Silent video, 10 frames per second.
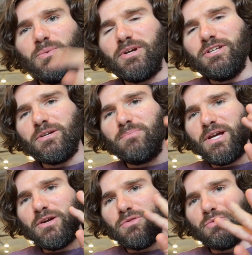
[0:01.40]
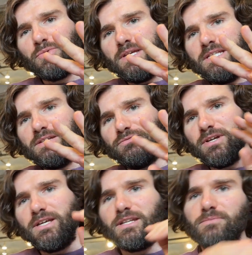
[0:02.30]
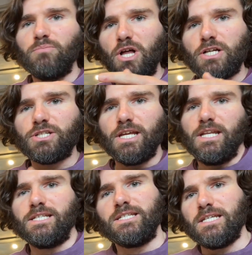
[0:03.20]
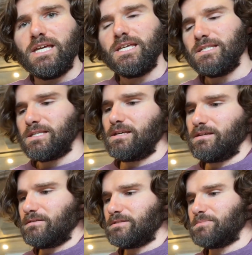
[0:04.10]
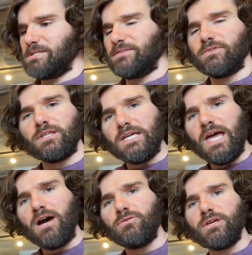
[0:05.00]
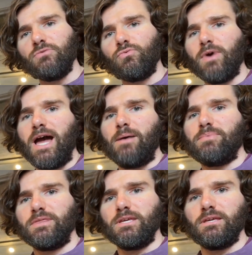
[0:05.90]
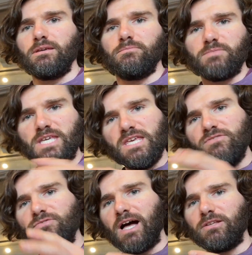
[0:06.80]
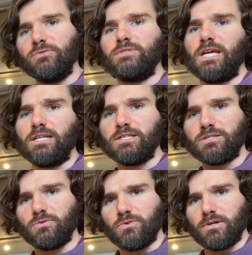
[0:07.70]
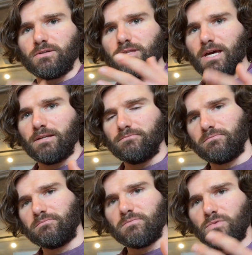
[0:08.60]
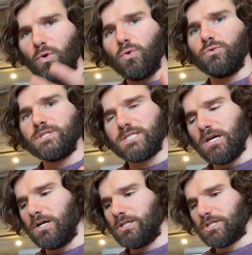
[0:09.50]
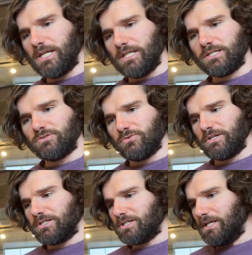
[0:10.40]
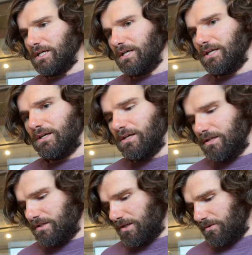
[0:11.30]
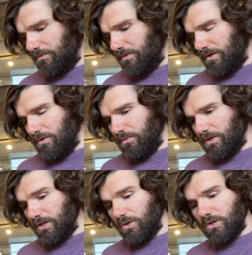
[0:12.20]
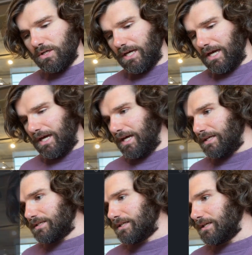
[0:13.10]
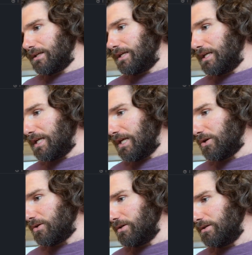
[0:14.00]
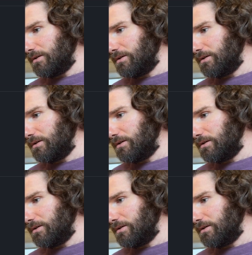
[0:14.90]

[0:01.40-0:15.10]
We're going to compare 3 different blockchain SDKs, specifically how they wrap the key value data store that holds the on-chain storage. So we're going to look at Near,